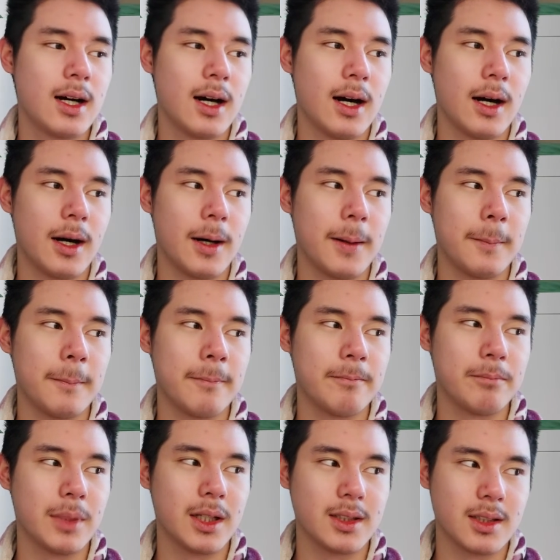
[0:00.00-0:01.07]

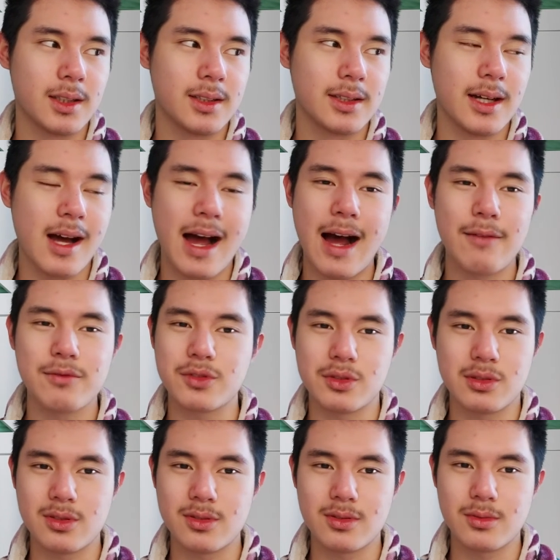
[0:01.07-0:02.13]
but
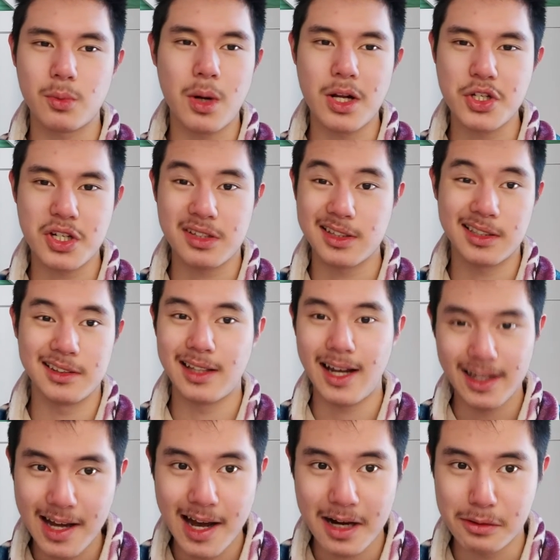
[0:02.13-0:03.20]
after watching The
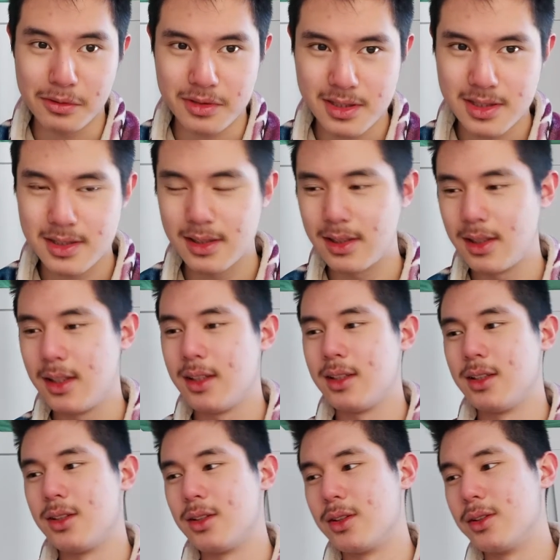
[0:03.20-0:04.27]
Lighthouse,
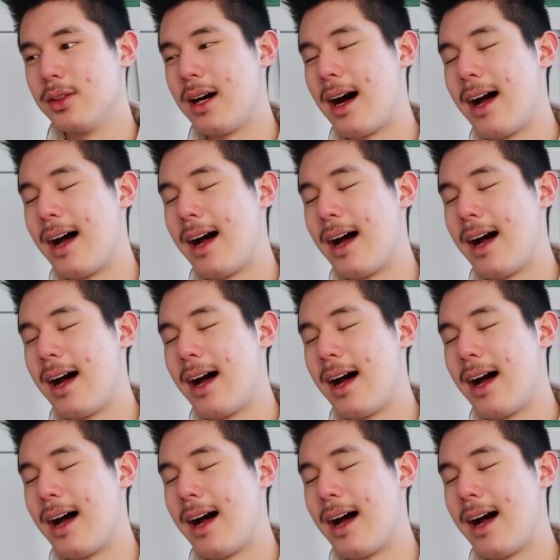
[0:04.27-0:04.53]
you know,